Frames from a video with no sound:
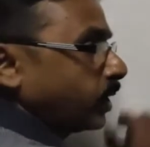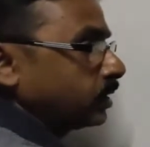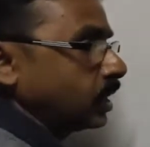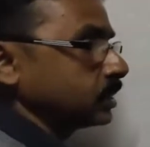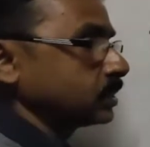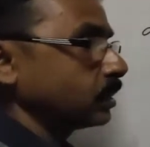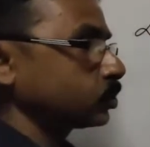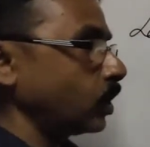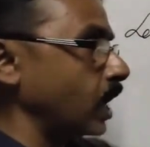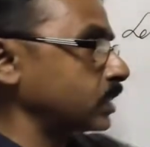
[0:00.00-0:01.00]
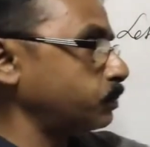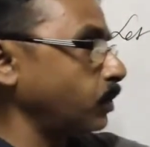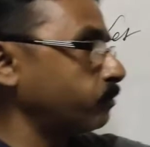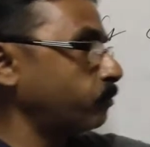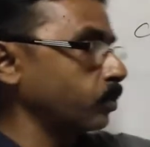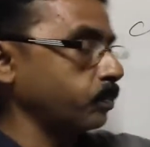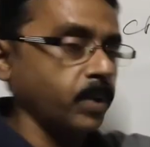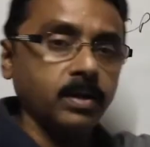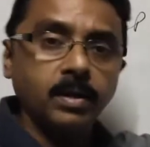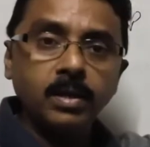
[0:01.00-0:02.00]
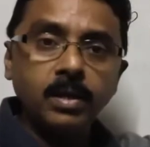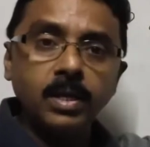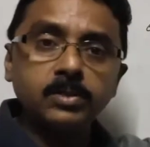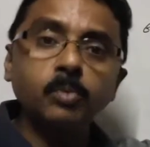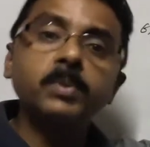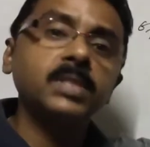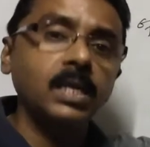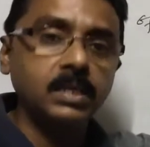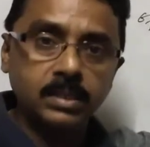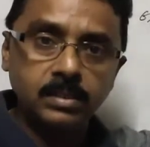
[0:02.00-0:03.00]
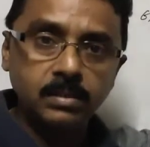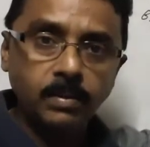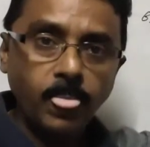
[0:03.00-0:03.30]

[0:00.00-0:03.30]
pen is equals to SP of 4 pen is rupees 100.